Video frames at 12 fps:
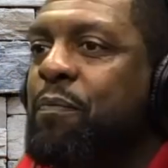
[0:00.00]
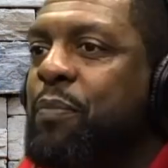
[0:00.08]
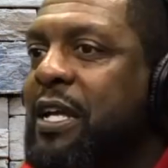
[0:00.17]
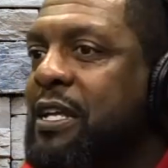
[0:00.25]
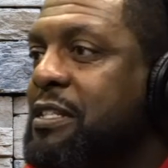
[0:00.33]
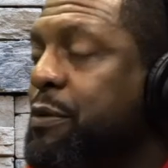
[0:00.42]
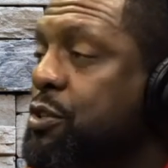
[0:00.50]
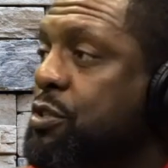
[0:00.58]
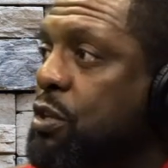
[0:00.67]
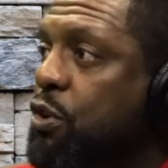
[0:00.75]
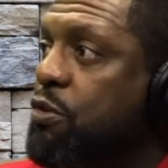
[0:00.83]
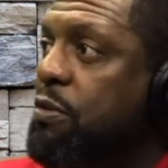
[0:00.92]
Because
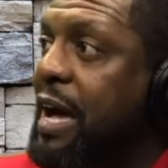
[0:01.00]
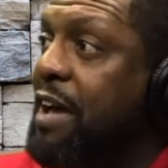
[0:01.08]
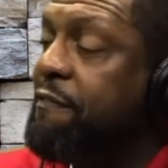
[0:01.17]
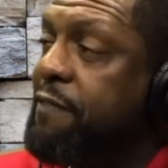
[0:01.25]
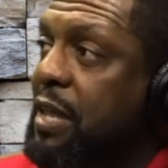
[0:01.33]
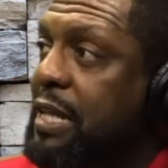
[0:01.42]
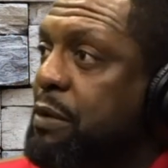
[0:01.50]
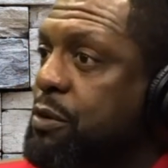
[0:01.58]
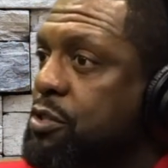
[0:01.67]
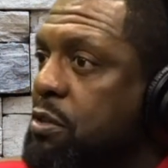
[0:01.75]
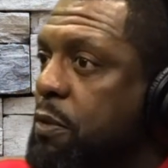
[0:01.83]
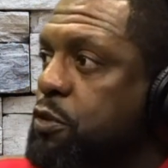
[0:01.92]
I felt like there
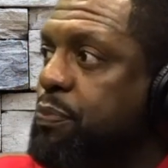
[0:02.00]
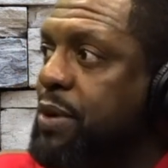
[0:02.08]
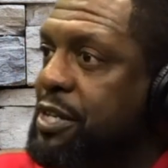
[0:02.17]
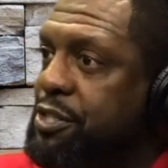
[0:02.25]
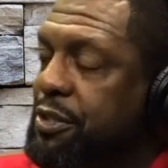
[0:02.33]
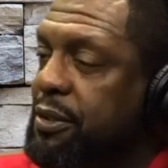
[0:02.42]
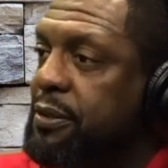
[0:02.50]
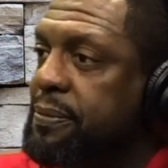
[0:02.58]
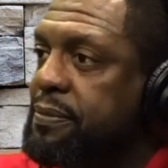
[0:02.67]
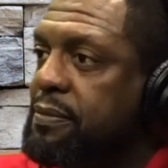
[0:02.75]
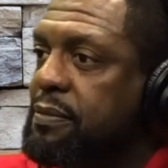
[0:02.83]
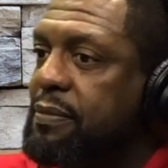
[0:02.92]
was so much pressure
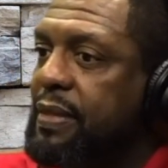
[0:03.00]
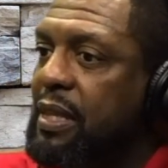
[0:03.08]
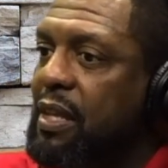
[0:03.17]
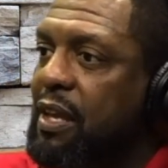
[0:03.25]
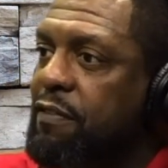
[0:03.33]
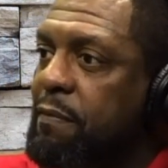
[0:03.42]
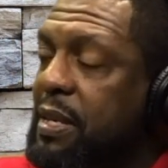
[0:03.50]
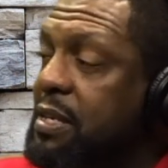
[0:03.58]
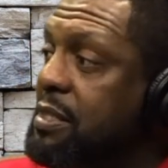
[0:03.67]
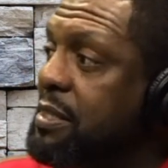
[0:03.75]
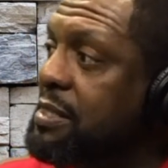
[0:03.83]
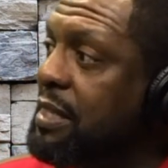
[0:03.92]
for me to
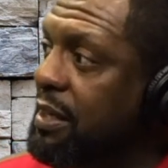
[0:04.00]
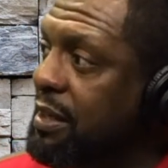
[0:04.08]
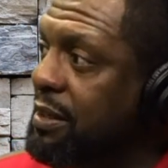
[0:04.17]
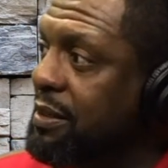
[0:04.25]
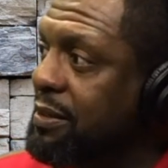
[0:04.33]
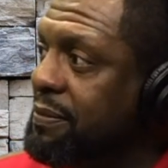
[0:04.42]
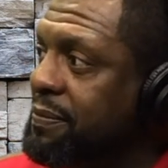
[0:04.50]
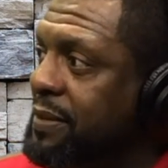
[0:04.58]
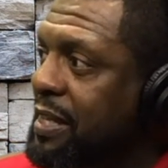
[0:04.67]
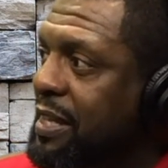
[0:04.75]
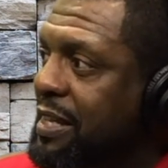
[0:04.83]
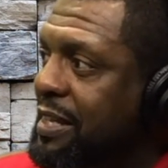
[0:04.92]
succeed
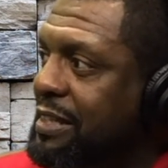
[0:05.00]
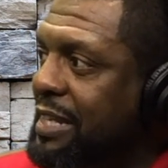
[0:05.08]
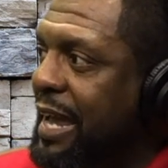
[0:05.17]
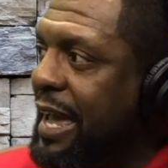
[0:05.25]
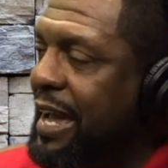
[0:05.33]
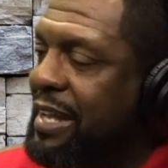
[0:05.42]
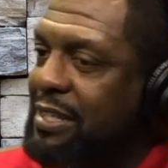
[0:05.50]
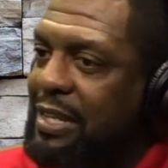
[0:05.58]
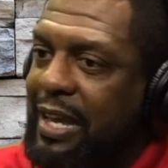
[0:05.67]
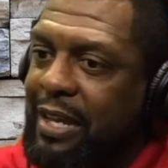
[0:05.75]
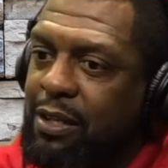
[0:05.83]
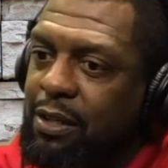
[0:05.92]
that I had to,
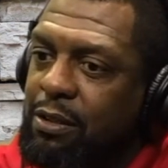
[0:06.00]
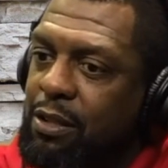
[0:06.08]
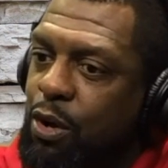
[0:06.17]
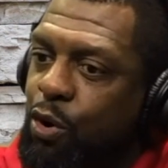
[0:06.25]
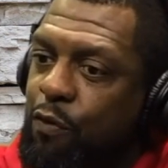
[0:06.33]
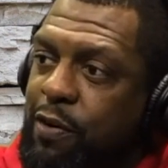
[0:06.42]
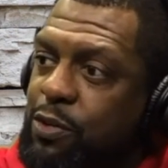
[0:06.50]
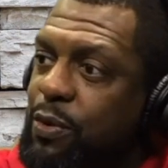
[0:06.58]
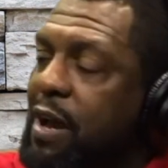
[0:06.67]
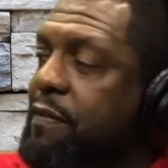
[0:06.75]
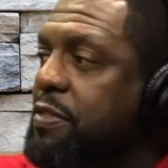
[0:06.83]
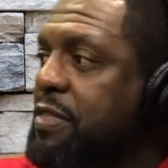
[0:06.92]
like, overdo
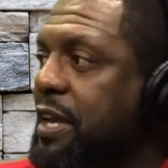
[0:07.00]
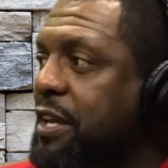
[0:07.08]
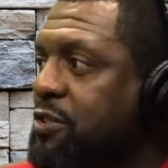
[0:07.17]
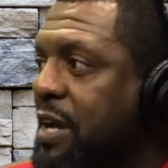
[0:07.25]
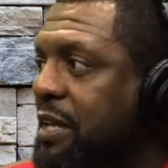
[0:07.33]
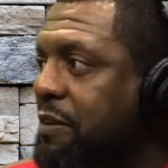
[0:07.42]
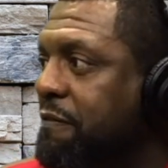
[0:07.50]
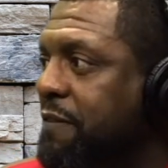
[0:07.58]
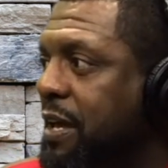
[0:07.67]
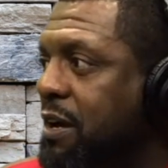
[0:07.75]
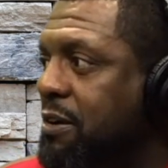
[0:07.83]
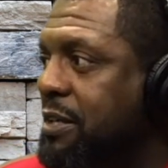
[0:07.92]
everything so I didn't
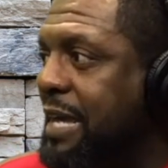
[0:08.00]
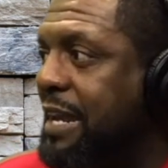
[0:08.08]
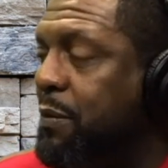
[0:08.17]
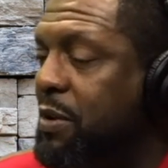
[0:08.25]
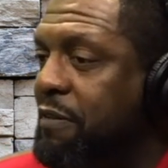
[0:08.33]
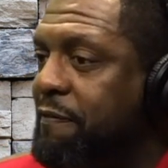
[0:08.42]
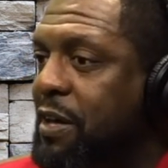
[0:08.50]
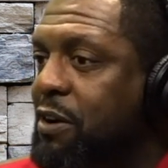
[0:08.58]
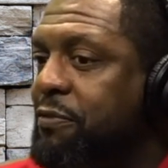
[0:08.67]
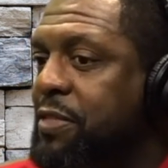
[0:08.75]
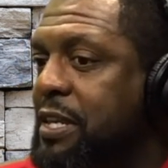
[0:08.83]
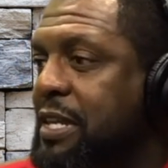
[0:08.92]
fail, because I didn't want to
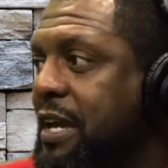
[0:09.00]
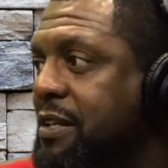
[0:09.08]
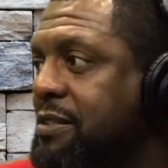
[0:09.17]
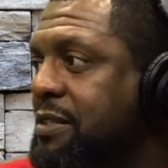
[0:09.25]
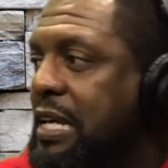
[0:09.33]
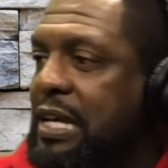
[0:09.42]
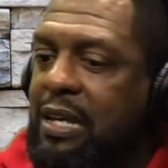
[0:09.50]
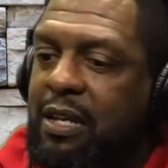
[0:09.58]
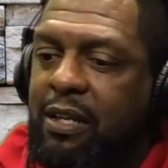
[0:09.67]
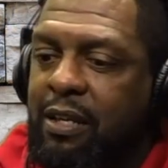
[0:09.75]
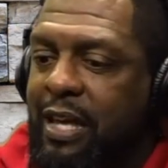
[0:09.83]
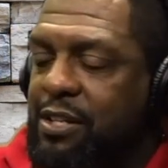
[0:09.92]
fail for the next
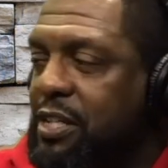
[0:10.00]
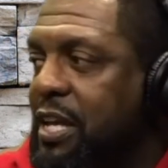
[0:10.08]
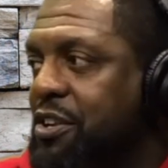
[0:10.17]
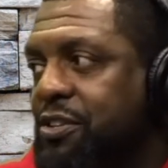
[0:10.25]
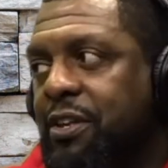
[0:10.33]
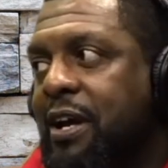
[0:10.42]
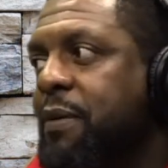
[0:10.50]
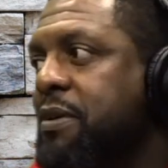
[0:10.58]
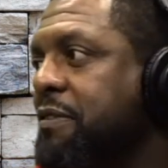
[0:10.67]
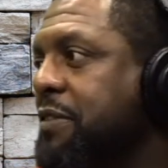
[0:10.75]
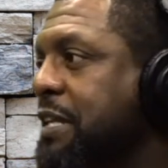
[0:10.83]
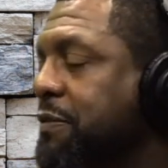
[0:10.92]
education leader.
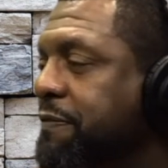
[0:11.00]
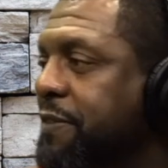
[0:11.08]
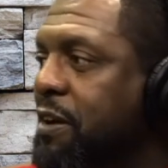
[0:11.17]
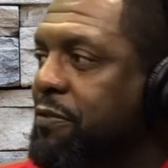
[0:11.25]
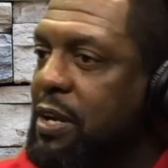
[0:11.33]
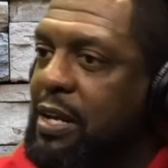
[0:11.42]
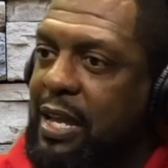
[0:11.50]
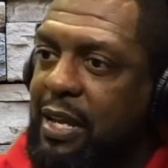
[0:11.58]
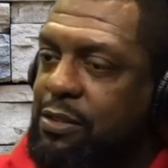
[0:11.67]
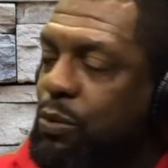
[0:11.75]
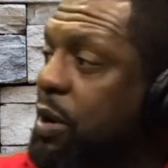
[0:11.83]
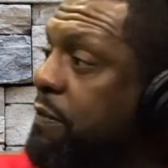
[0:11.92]
Didn't fail for the
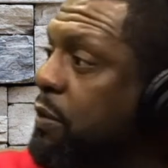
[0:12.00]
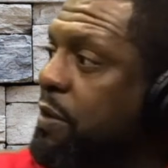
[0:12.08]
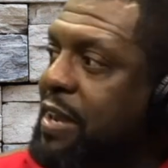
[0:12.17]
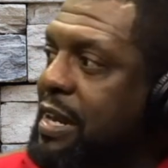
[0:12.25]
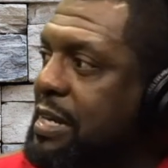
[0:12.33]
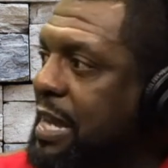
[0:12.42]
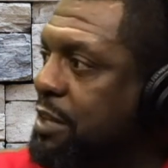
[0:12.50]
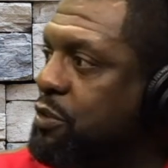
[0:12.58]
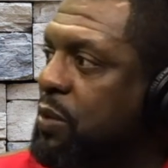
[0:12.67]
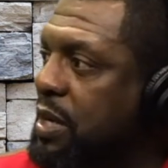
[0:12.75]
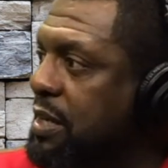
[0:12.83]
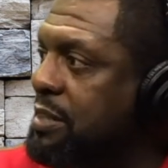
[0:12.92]
next whoever that
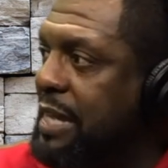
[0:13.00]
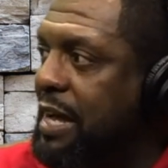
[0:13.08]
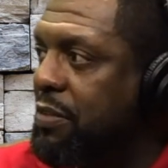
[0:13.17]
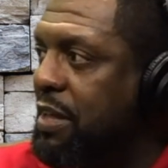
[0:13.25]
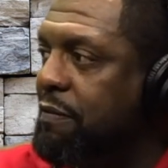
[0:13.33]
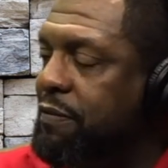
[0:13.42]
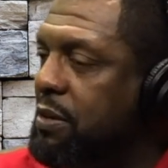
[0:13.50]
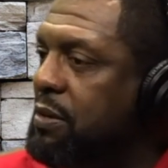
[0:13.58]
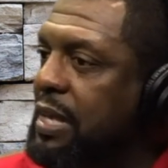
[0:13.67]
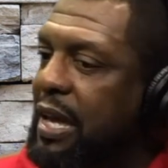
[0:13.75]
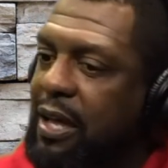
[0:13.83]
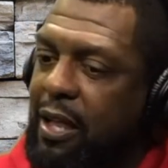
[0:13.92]
next was and how they viewed that.